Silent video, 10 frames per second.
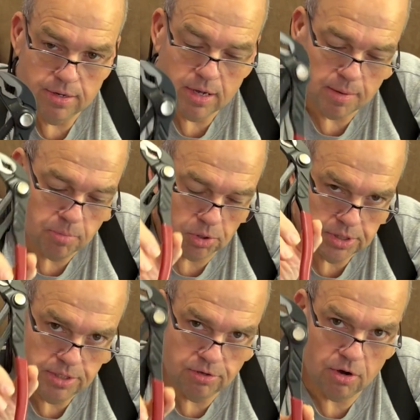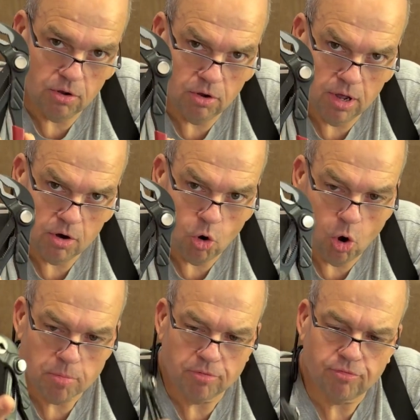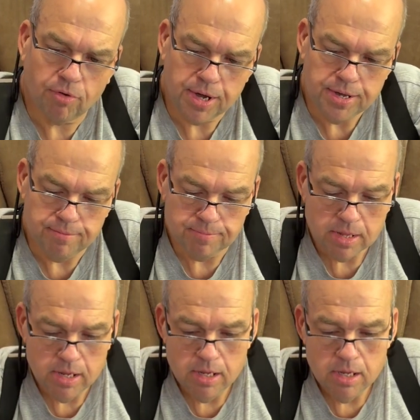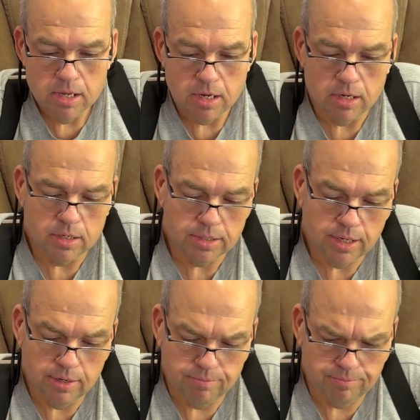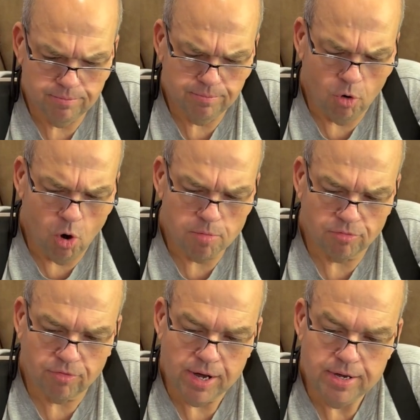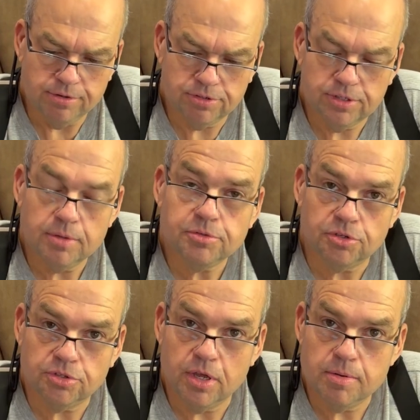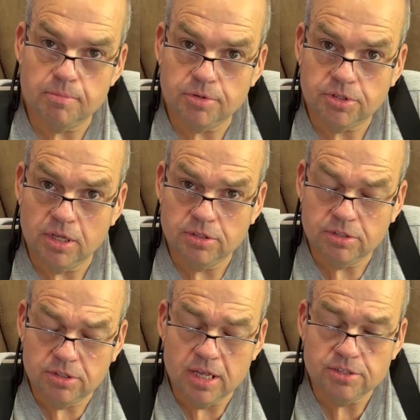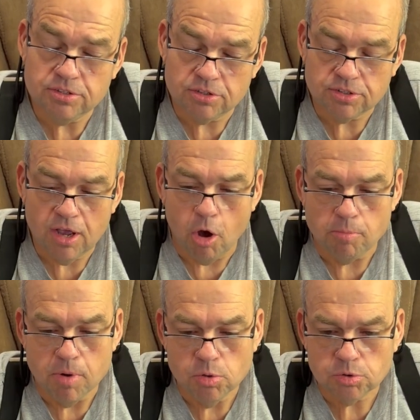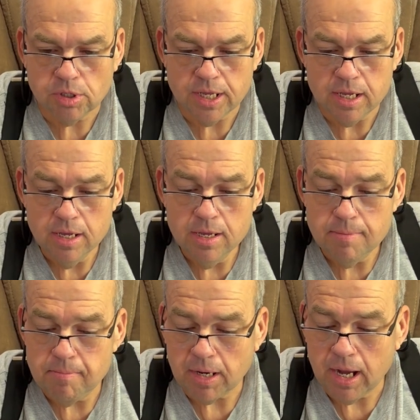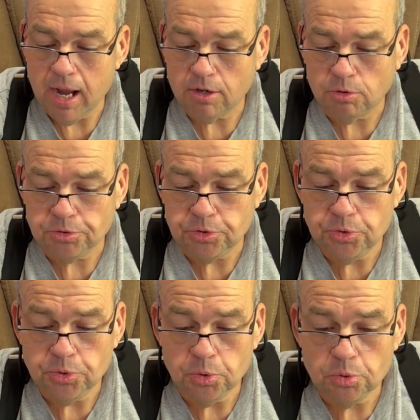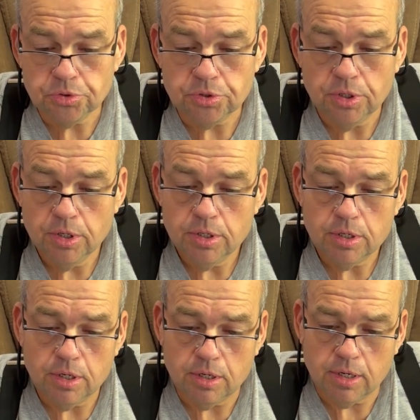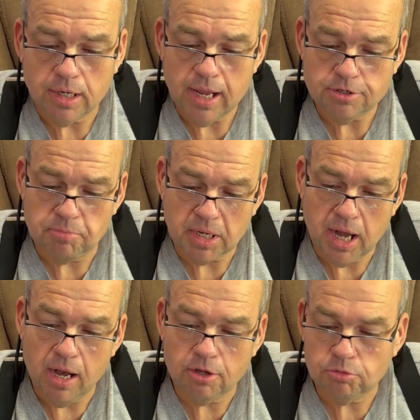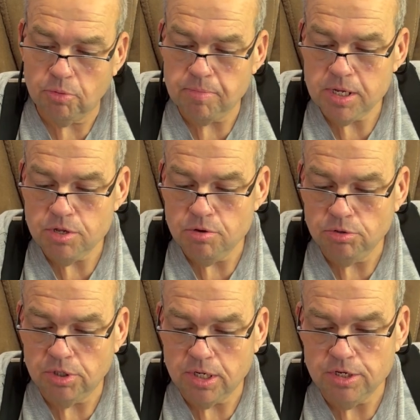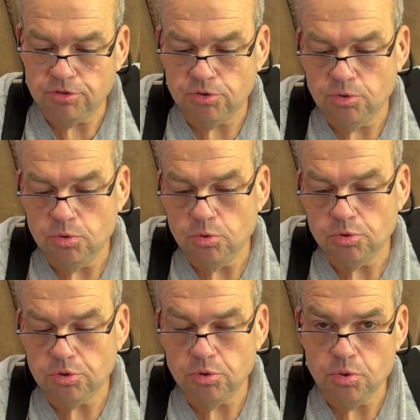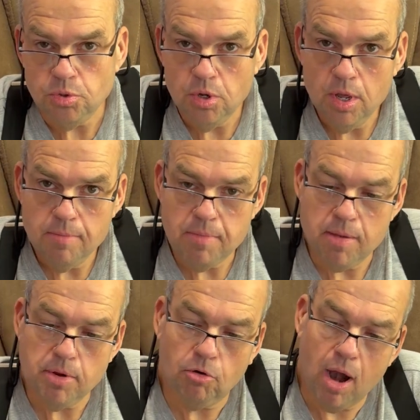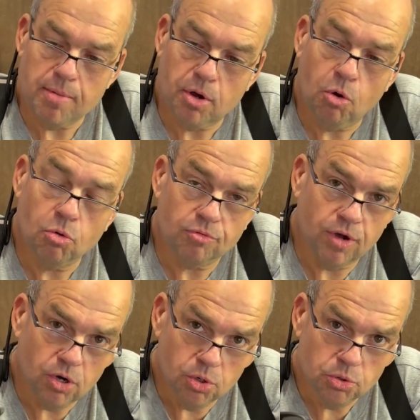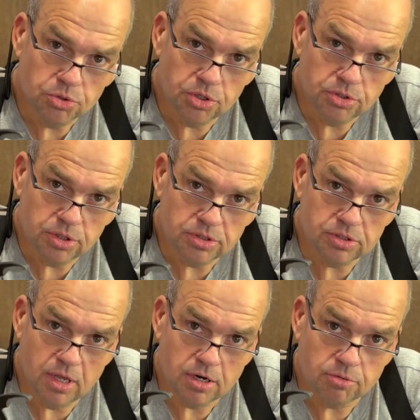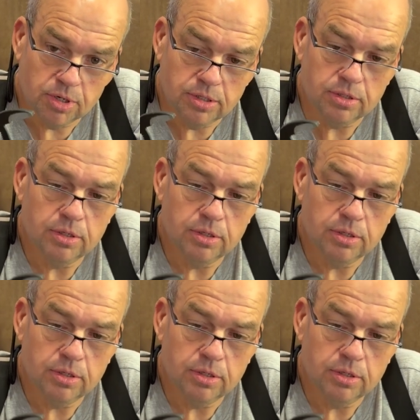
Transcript: I bought these at Harbor Freight. Harbor Freight tends to sell mostly mechanical tools. I guess mechanics would be using these tools to maybe grab a hold of hoses, etc.,